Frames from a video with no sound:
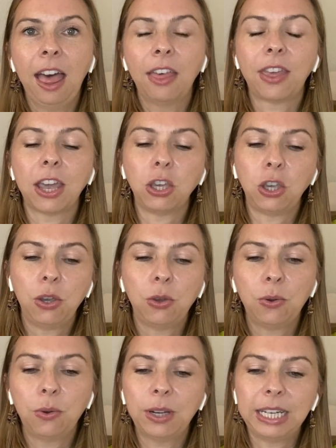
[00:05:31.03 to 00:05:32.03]
that
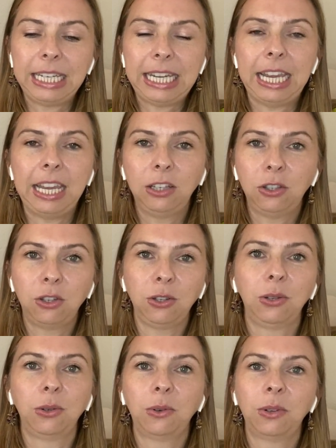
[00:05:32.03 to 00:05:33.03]
you need
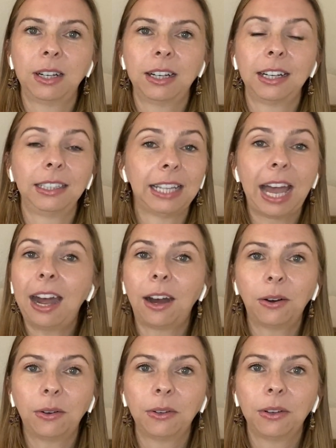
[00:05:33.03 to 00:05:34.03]
to allow.